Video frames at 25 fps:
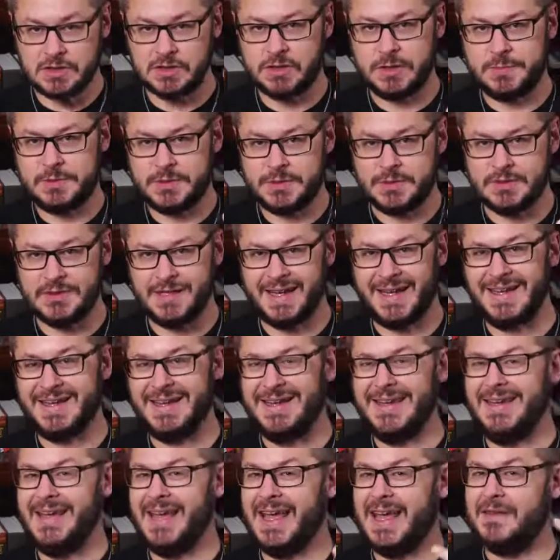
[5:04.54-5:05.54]
scriptures, and
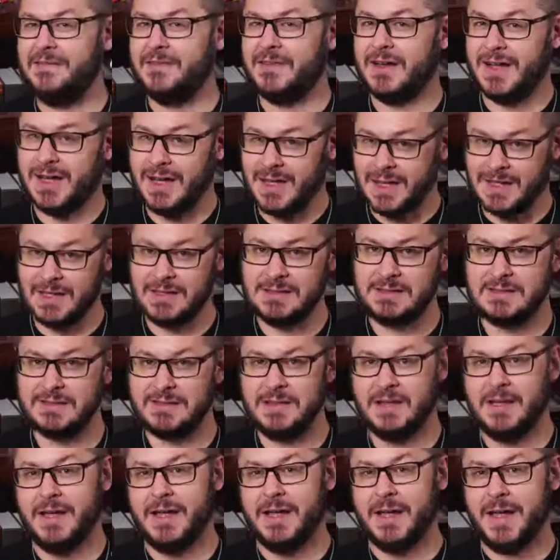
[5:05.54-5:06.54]
he gave
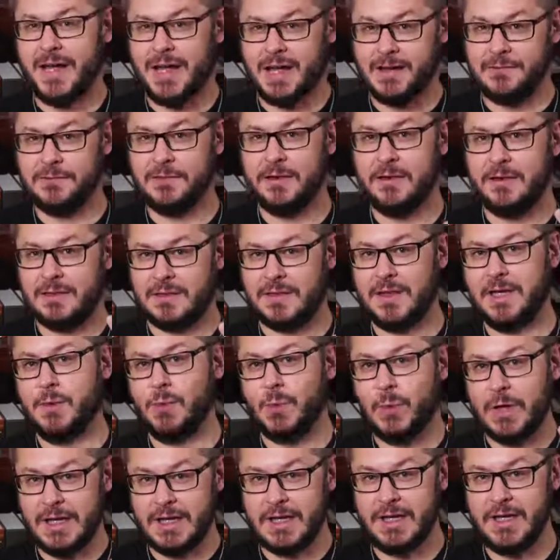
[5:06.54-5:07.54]
us
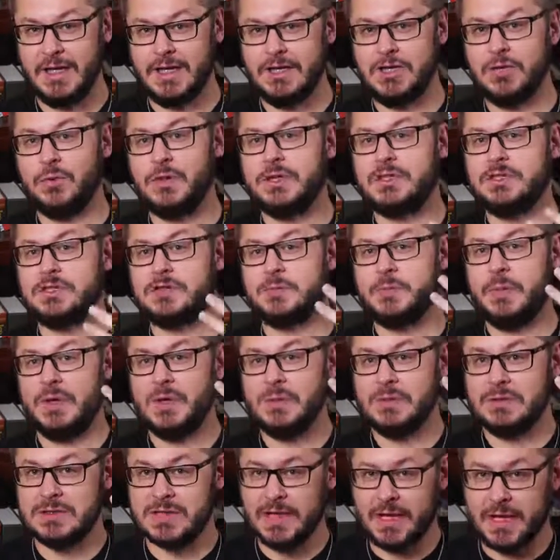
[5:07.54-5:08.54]
everything we need to
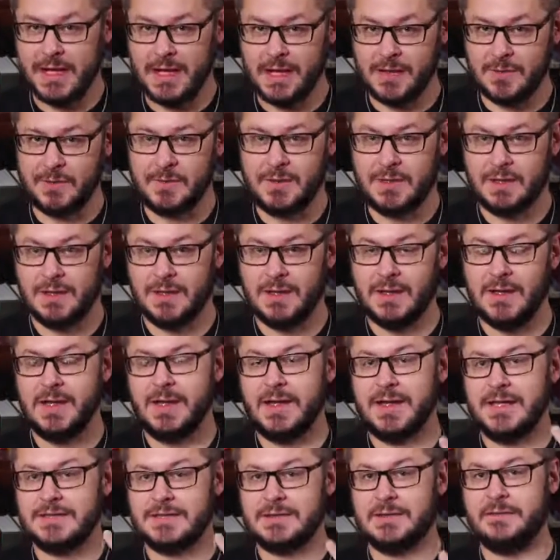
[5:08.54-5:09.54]
expose him
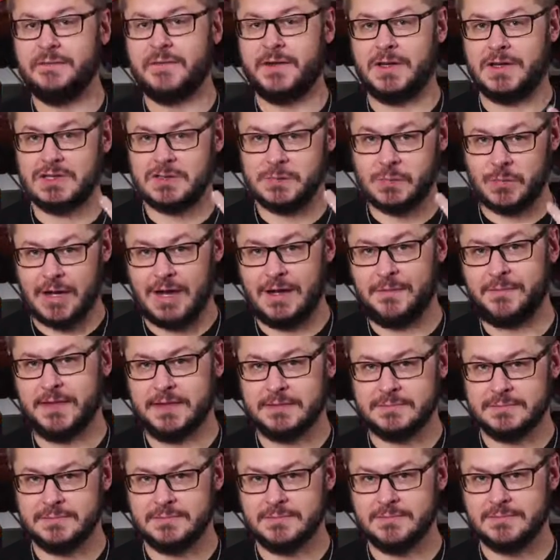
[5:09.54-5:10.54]
as a false
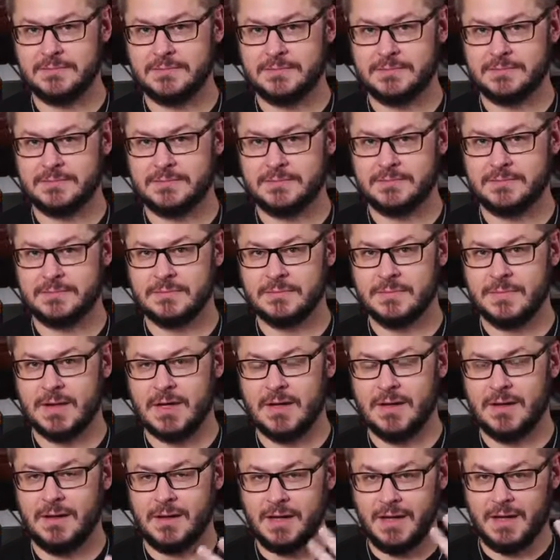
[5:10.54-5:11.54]
prophet.
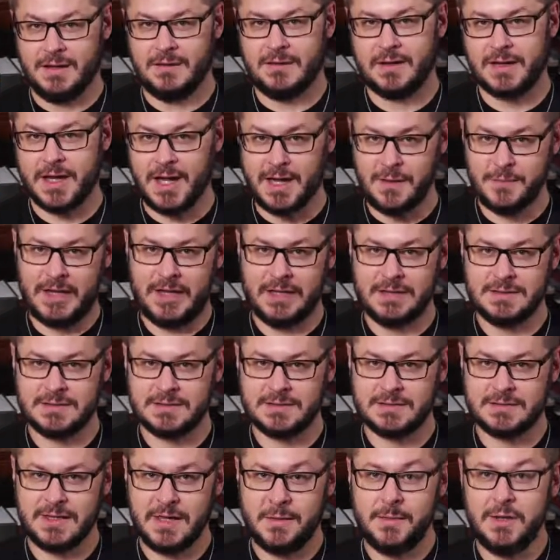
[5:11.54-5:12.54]
In the
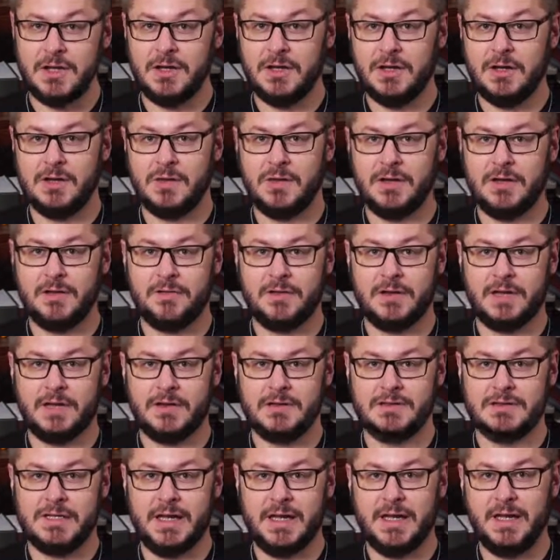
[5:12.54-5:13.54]
comments, let me know if
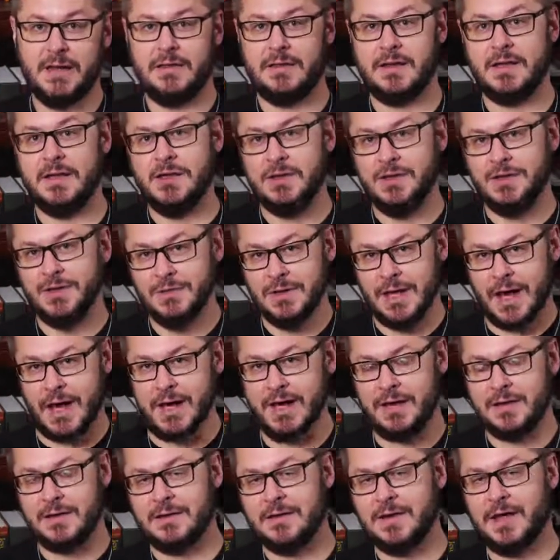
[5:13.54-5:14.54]
there's anything you
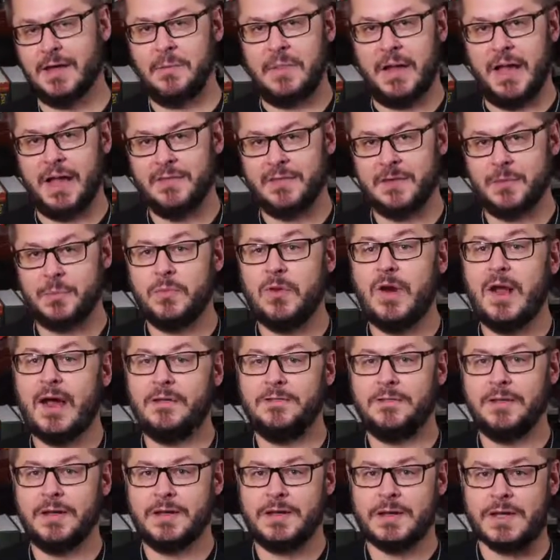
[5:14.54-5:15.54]
like about the
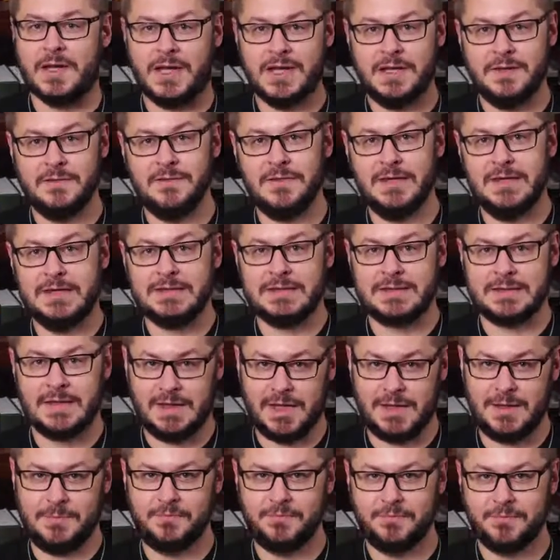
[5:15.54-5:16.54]
Prophet of
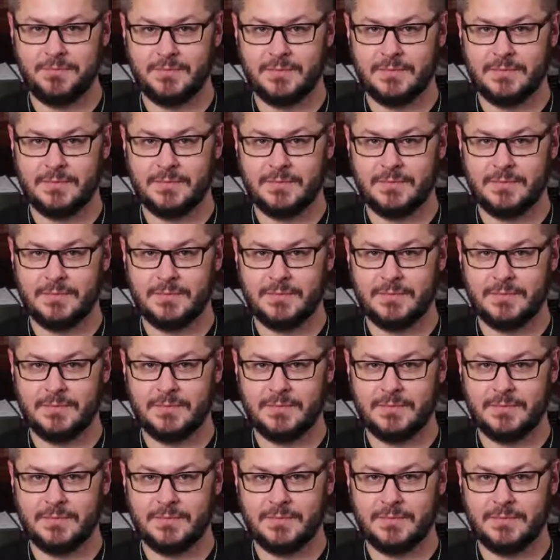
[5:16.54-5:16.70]
Islam.